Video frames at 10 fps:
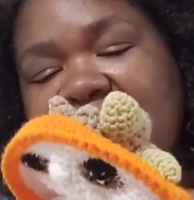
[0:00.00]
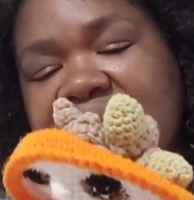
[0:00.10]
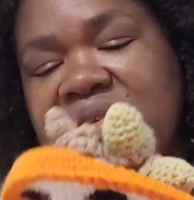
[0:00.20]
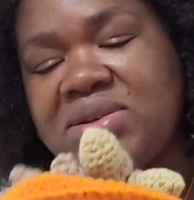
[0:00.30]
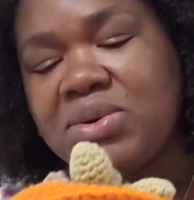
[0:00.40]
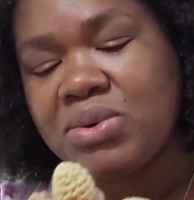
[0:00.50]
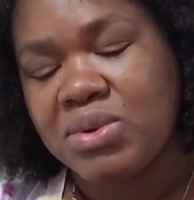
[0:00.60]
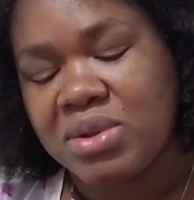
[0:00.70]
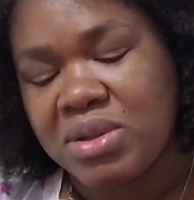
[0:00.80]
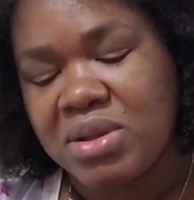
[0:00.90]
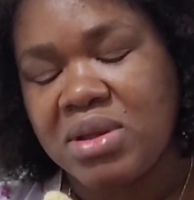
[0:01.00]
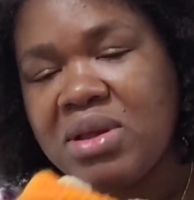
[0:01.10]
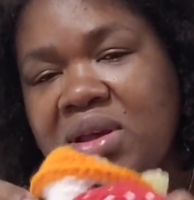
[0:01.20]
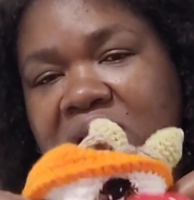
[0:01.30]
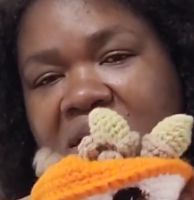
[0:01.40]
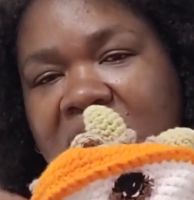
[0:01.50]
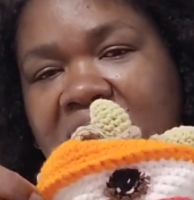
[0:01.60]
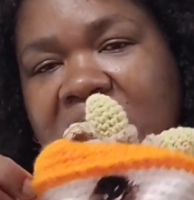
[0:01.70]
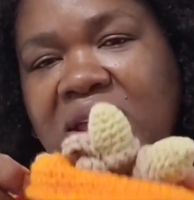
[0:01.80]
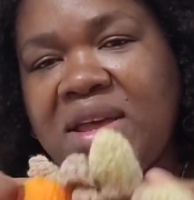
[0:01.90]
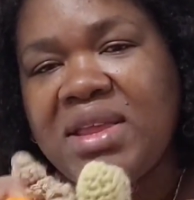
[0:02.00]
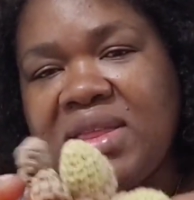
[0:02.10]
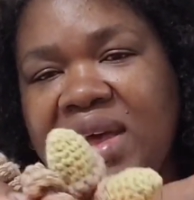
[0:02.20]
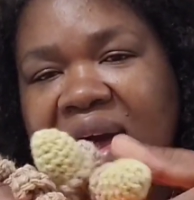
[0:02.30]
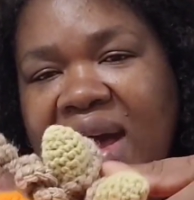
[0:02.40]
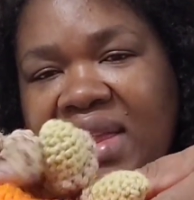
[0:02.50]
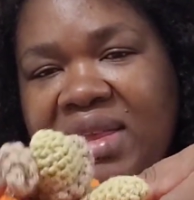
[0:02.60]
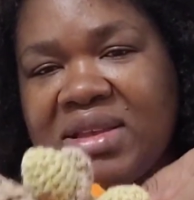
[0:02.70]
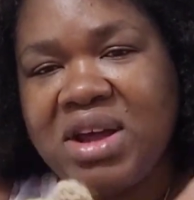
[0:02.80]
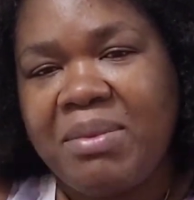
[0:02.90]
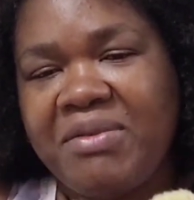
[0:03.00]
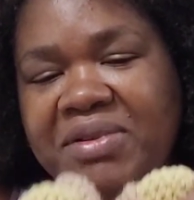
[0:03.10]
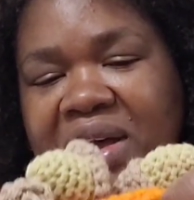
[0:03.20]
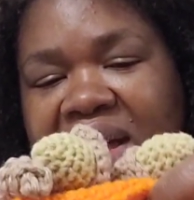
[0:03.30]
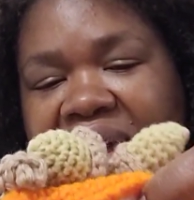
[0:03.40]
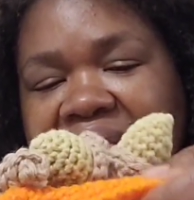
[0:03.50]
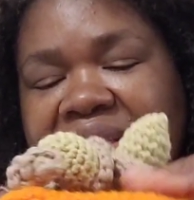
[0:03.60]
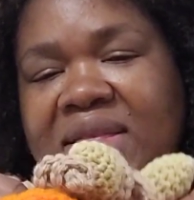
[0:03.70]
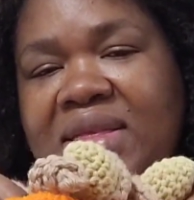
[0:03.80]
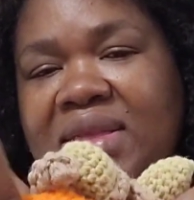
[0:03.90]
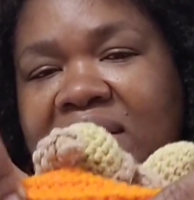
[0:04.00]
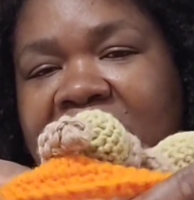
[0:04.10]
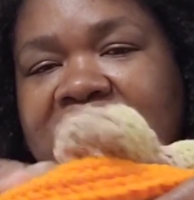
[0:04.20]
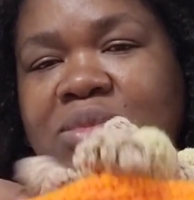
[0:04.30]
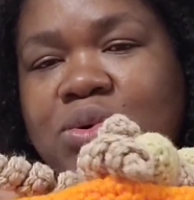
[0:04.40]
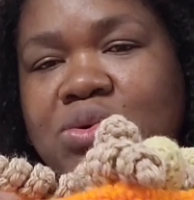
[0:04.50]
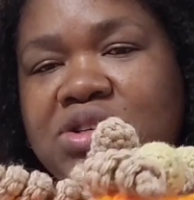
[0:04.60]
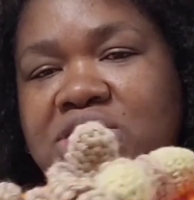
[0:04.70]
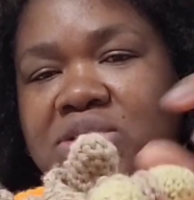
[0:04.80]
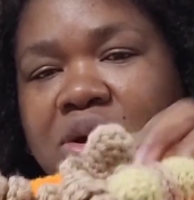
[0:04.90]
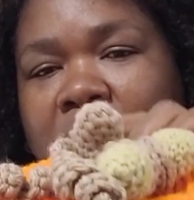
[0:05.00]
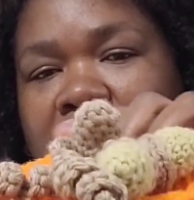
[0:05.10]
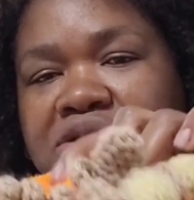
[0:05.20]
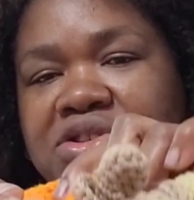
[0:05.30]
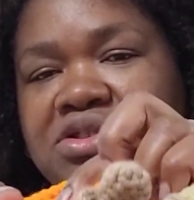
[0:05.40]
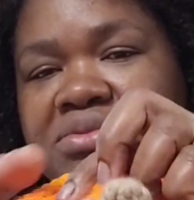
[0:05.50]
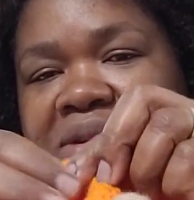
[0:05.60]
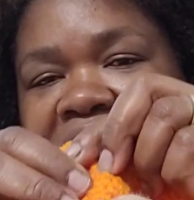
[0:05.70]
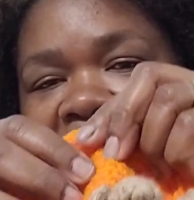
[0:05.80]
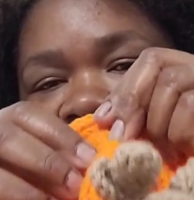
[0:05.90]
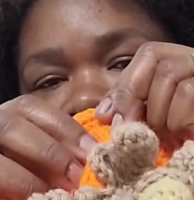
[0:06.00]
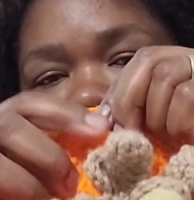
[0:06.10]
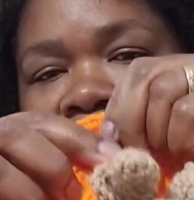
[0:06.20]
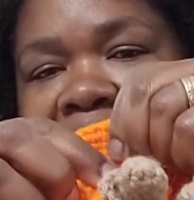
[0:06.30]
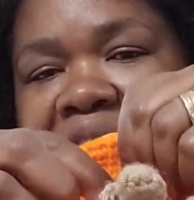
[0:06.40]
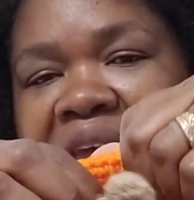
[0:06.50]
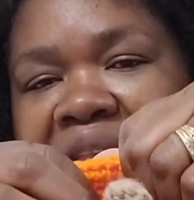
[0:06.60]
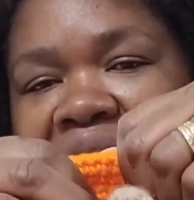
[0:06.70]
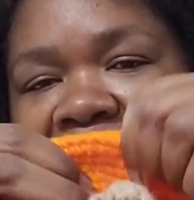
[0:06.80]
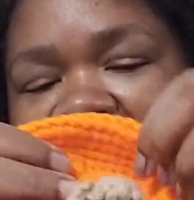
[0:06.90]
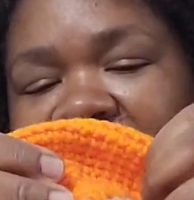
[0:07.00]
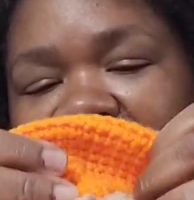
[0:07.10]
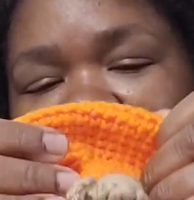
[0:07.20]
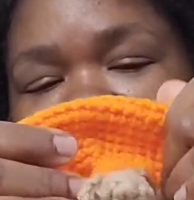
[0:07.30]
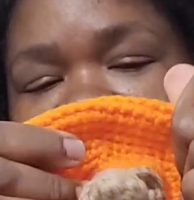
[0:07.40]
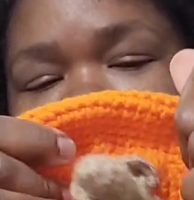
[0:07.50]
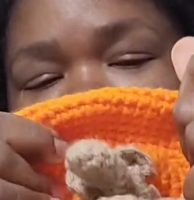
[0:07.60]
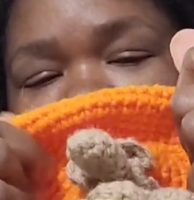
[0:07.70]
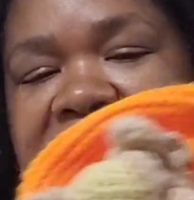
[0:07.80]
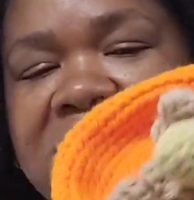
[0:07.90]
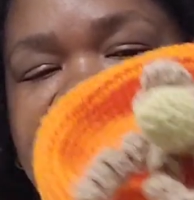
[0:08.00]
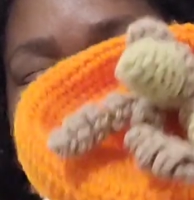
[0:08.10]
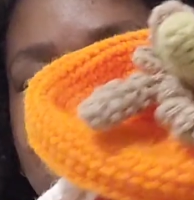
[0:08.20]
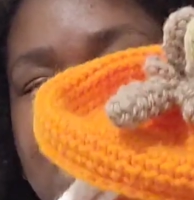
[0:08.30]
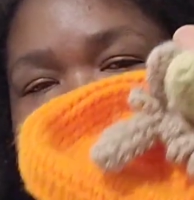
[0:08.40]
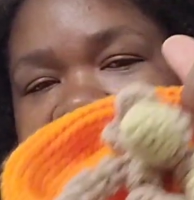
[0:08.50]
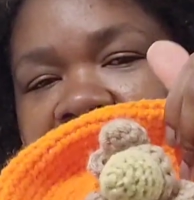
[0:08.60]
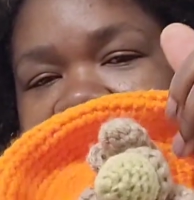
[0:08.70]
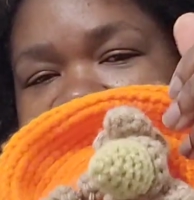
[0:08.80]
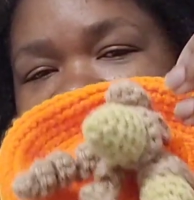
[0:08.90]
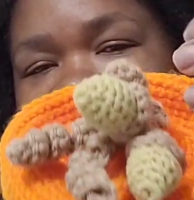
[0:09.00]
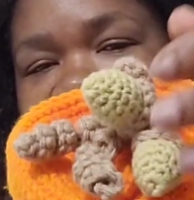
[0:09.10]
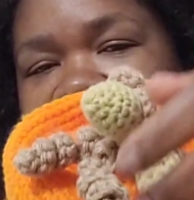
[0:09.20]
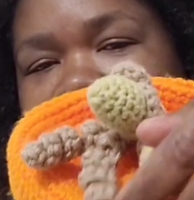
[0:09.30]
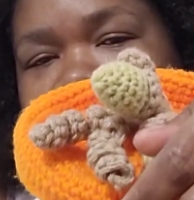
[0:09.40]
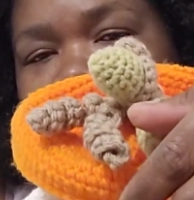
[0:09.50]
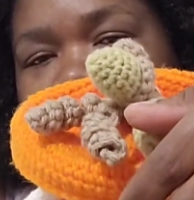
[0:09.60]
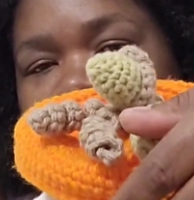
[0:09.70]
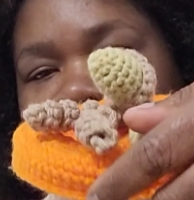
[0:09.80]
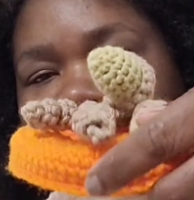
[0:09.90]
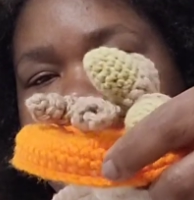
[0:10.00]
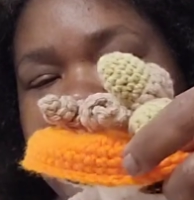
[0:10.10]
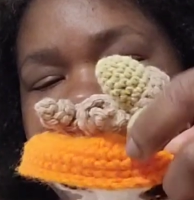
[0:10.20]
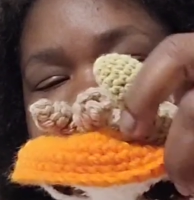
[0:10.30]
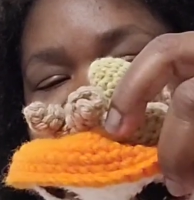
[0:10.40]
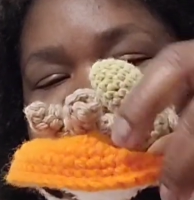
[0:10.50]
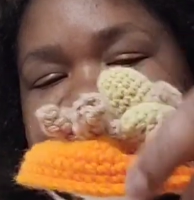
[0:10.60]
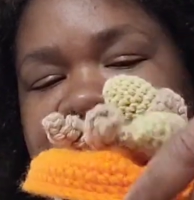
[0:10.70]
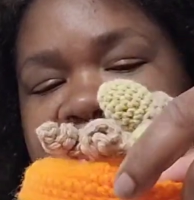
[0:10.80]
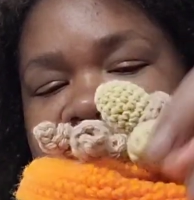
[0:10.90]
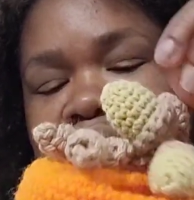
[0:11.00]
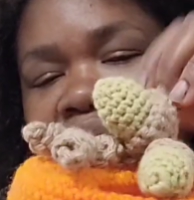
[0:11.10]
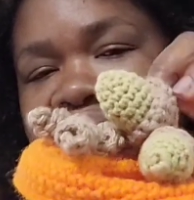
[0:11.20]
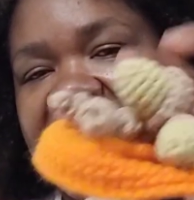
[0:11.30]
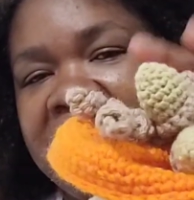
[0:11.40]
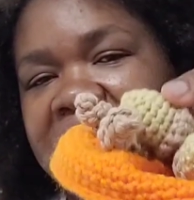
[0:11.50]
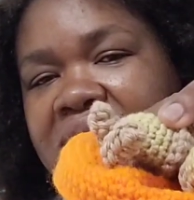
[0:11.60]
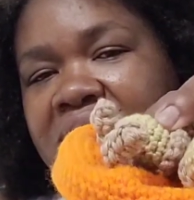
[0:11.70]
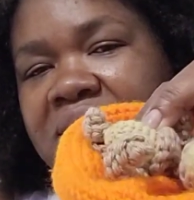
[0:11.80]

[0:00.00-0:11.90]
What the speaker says: so the top of the head of moosh could also be folded in. So it could be like a bowl or a basin or whatever.